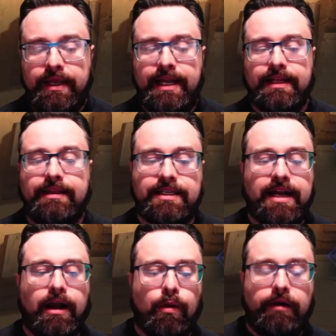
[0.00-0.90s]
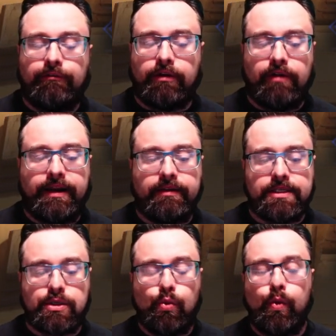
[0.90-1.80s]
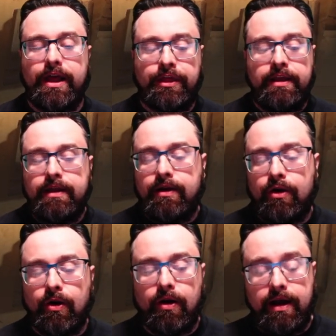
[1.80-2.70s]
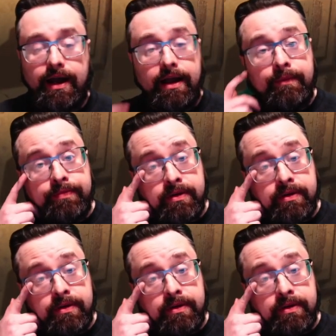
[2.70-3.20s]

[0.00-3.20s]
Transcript: hit the tile right in front of Regulus with her